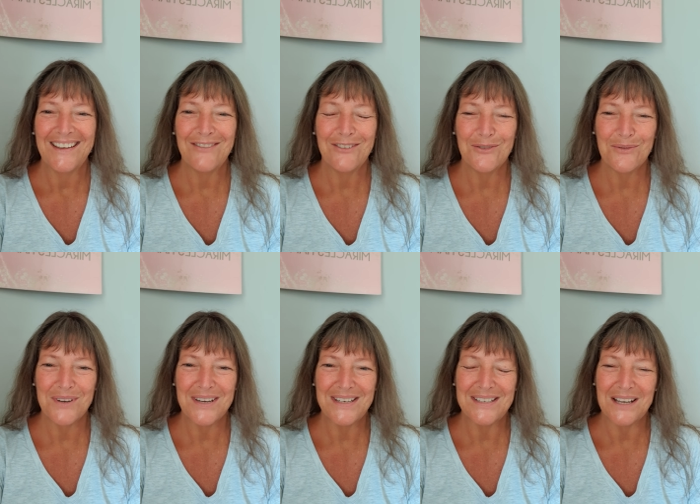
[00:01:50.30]
if you
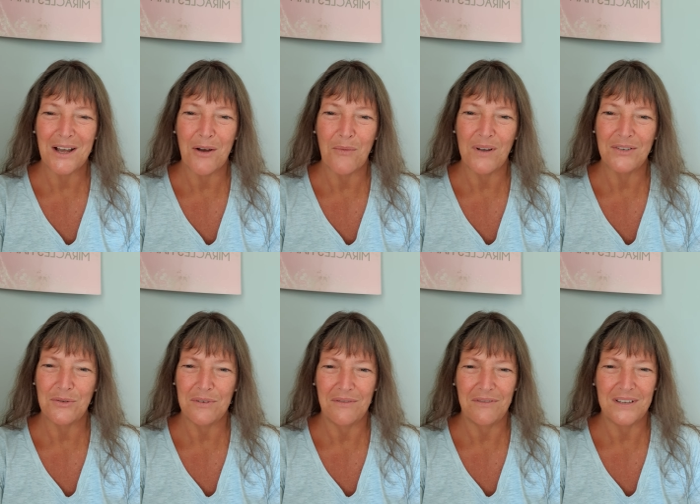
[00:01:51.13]
read uh, 1
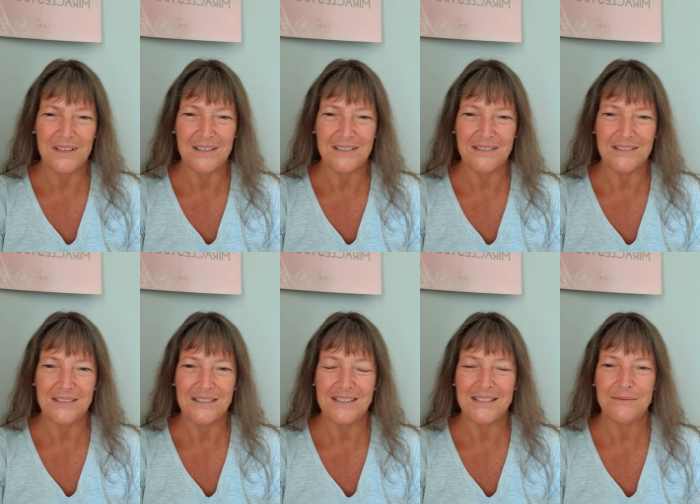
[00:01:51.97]

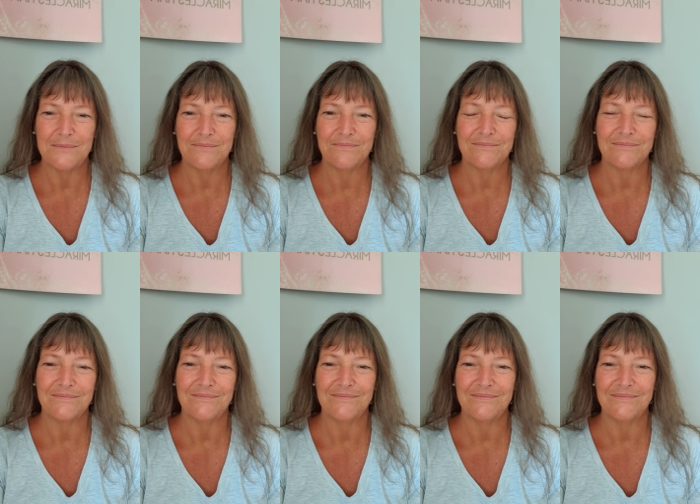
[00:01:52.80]
Corinthians,
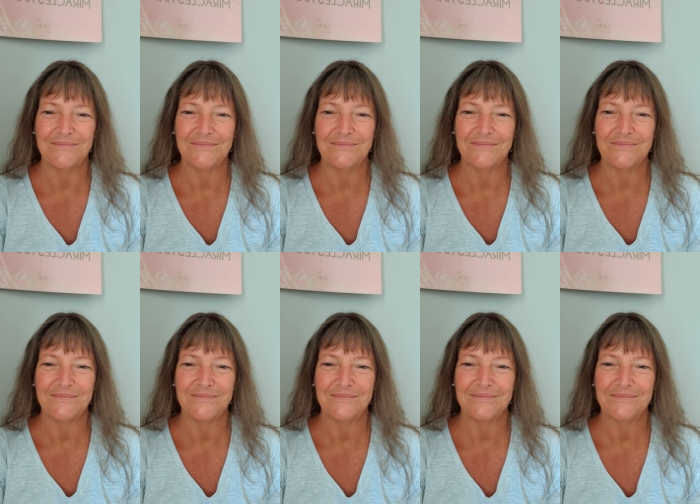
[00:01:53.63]
um,